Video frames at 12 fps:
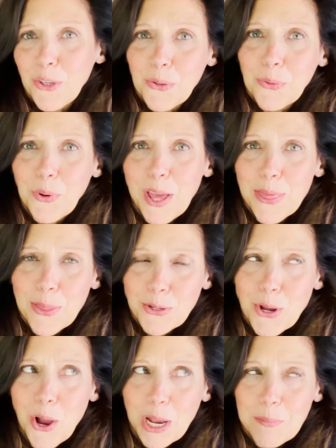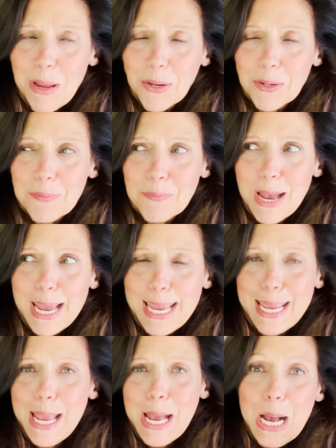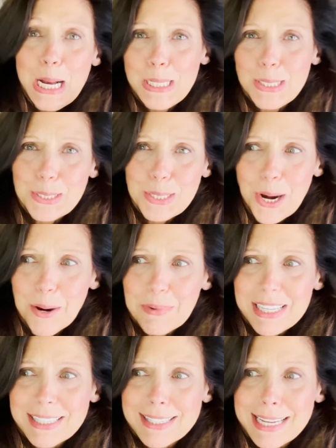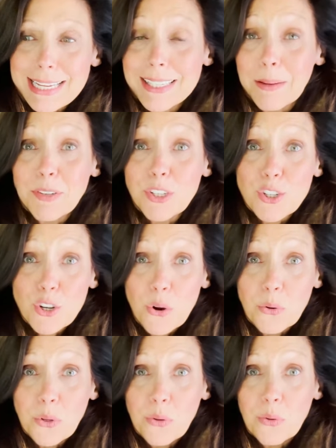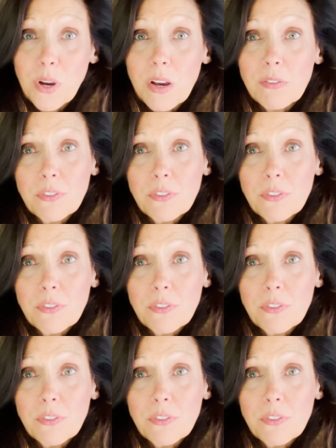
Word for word: you the talk about my undergarments, except to show you a